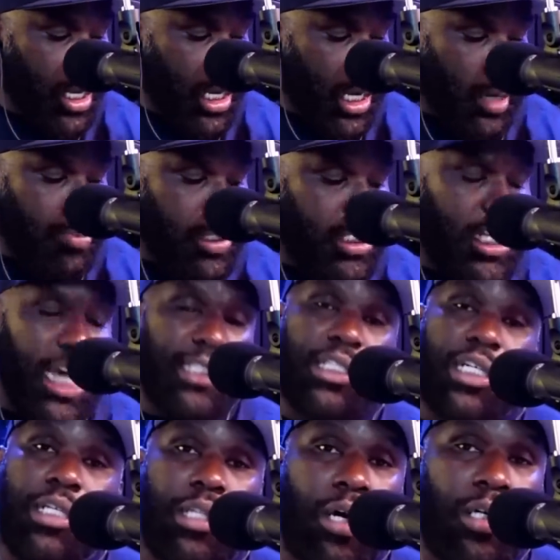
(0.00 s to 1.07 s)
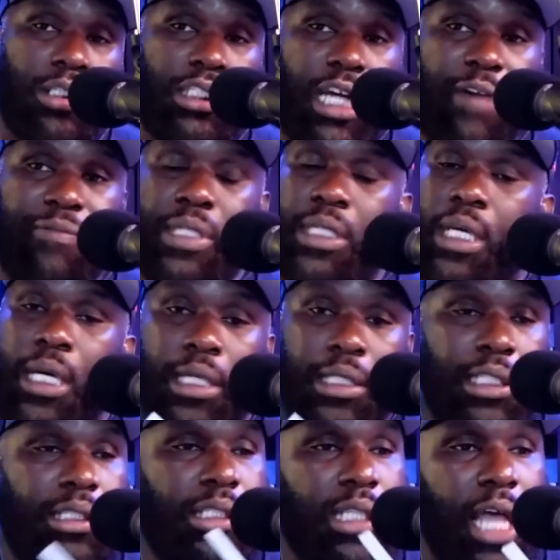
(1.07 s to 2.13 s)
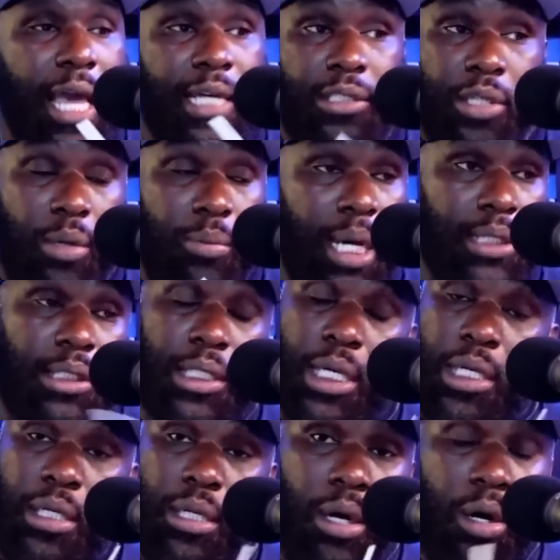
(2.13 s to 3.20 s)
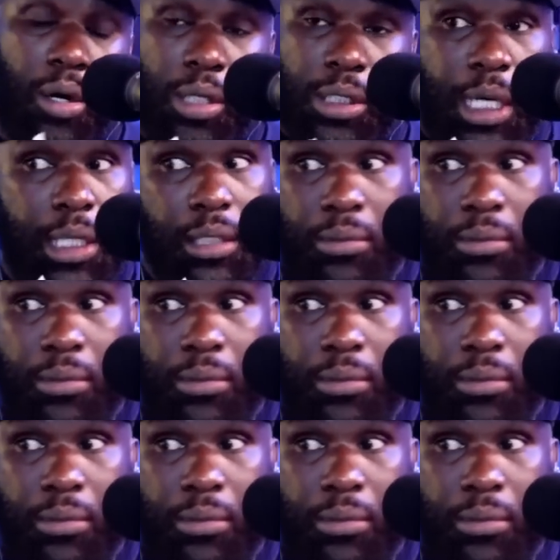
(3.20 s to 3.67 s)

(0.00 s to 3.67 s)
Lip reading: Projection and longevity, this lasts on my skin all day.